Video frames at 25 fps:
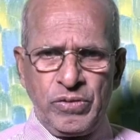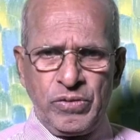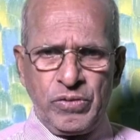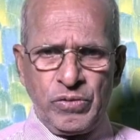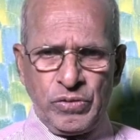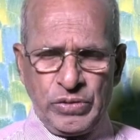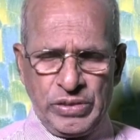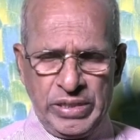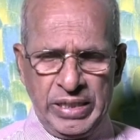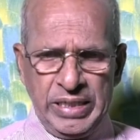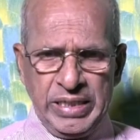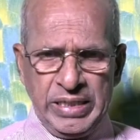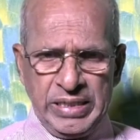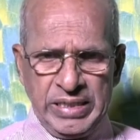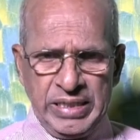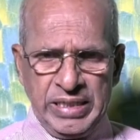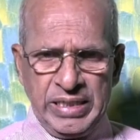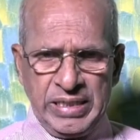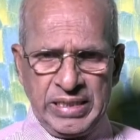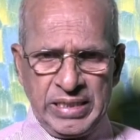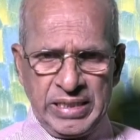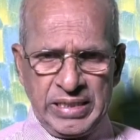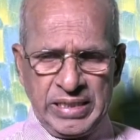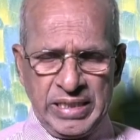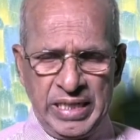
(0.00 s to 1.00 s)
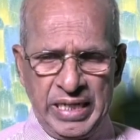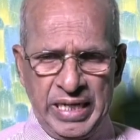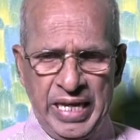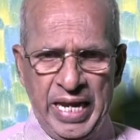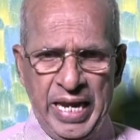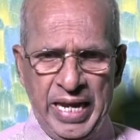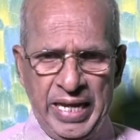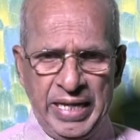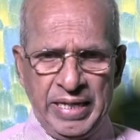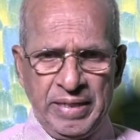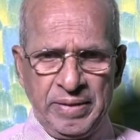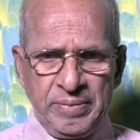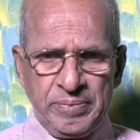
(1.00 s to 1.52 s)
to see Jesus
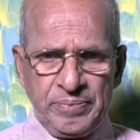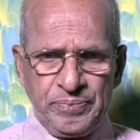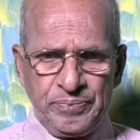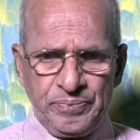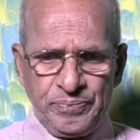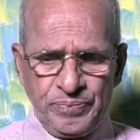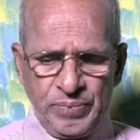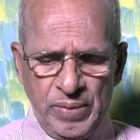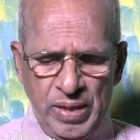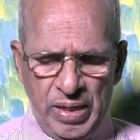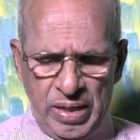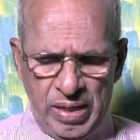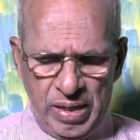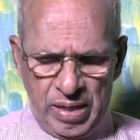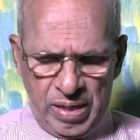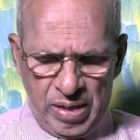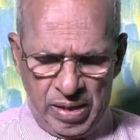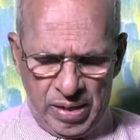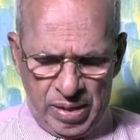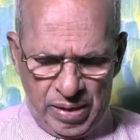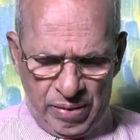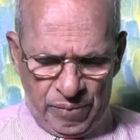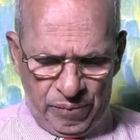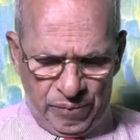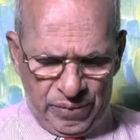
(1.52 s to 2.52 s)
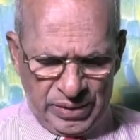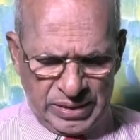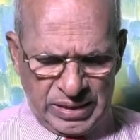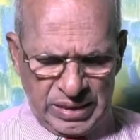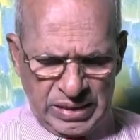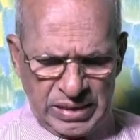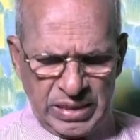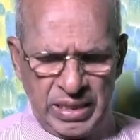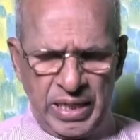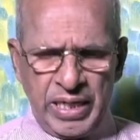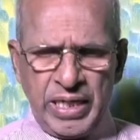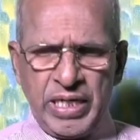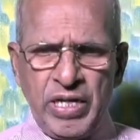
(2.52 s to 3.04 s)
again, which
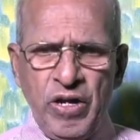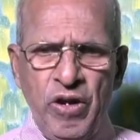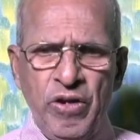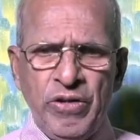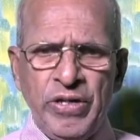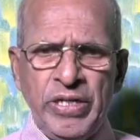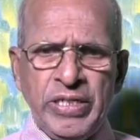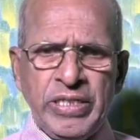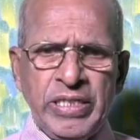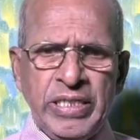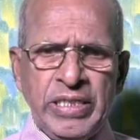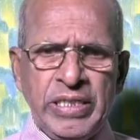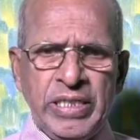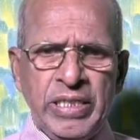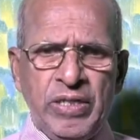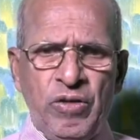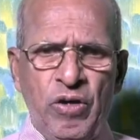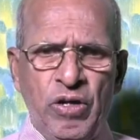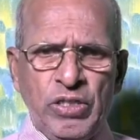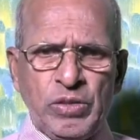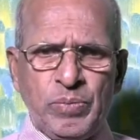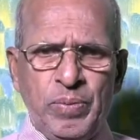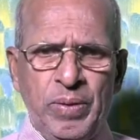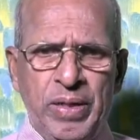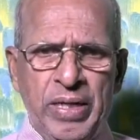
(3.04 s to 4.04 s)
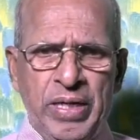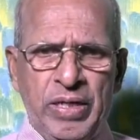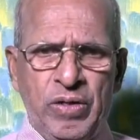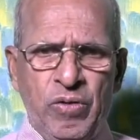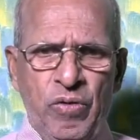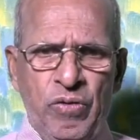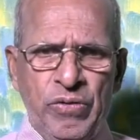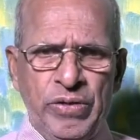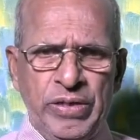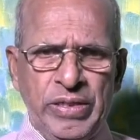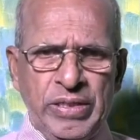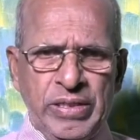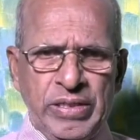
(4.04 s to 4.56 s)
is recorded in the Gospel
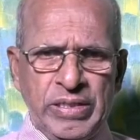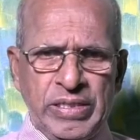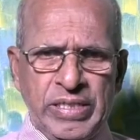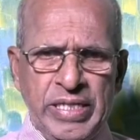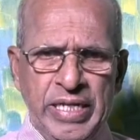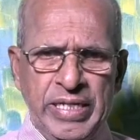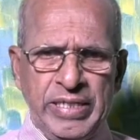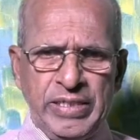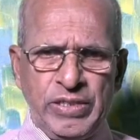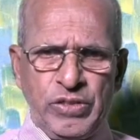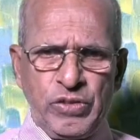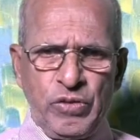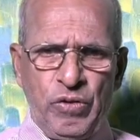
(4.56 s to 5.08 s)
according to St.